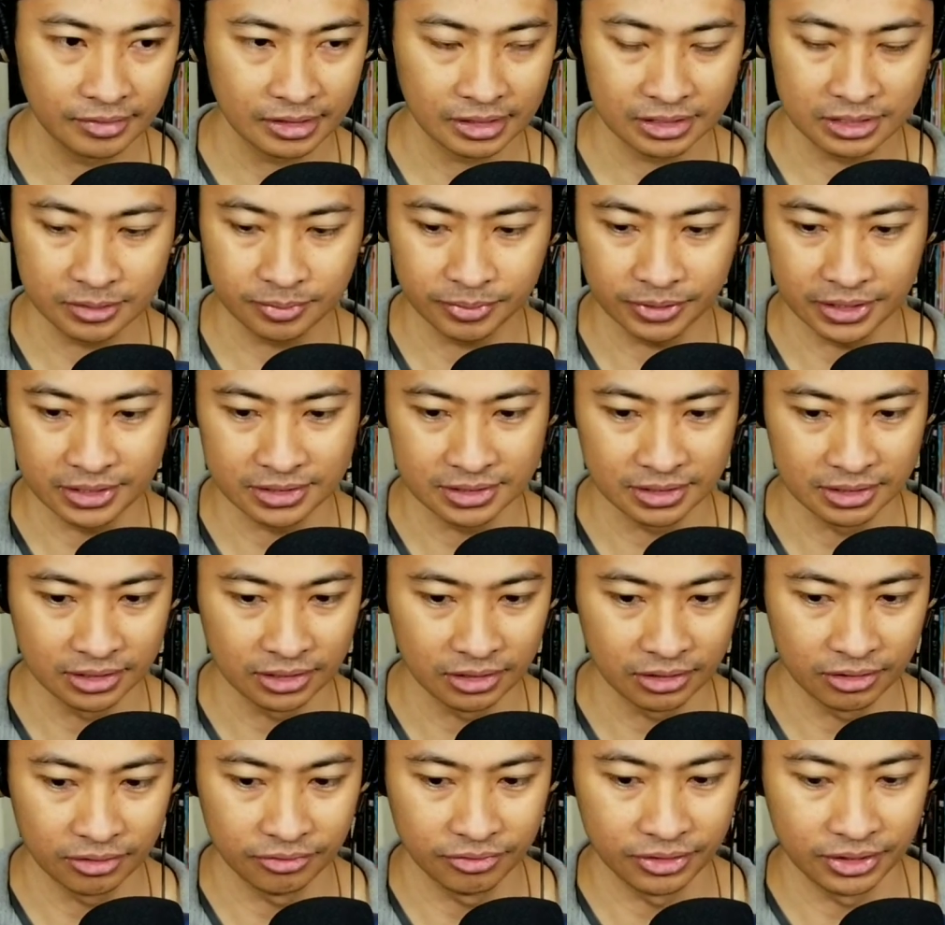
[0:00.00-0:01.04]
splice in
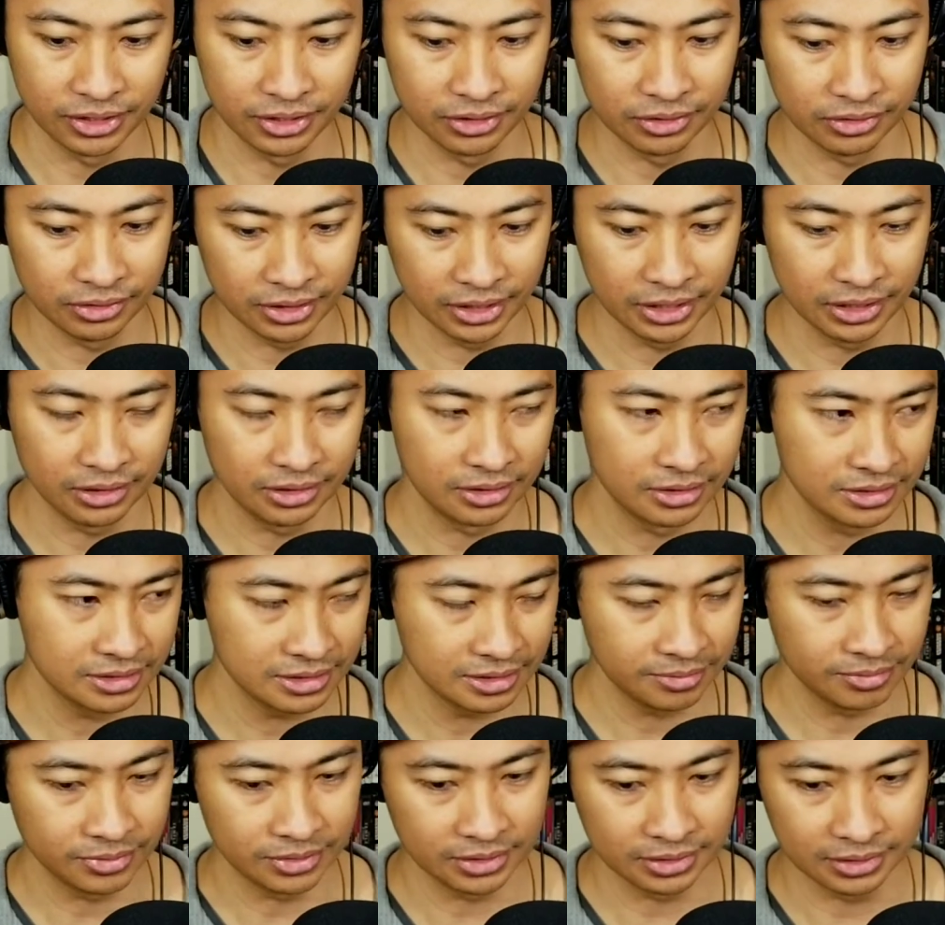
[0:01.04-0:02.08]
another video later or
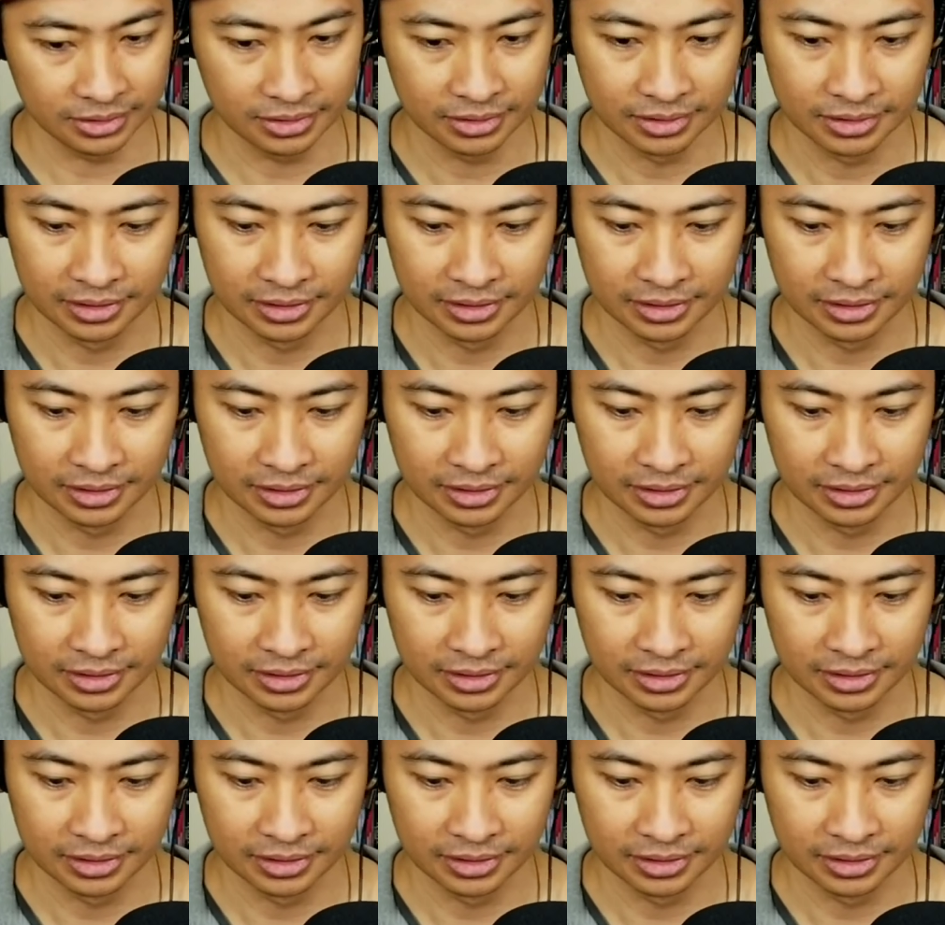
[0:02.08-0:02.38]
something.